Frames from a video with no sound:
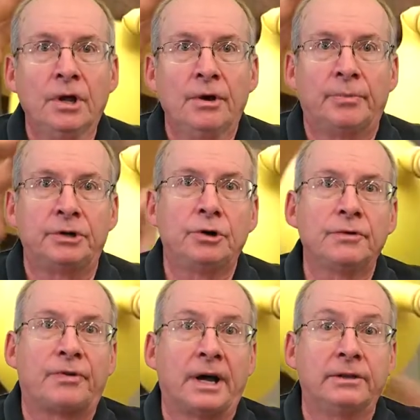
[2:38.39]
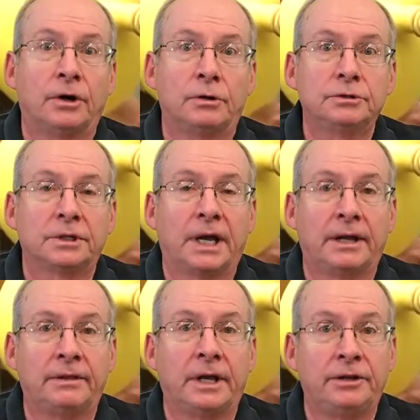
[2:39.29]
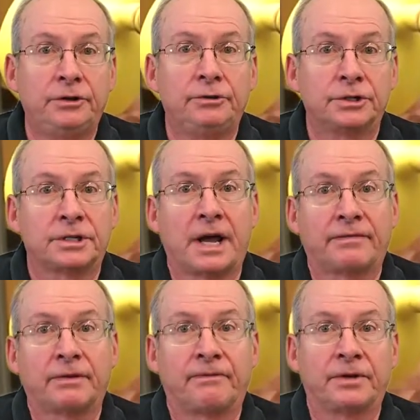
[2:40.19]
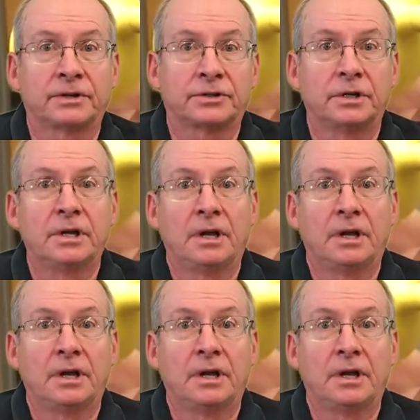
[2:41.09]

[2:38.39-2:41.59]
But you can find those, and then you just have to fix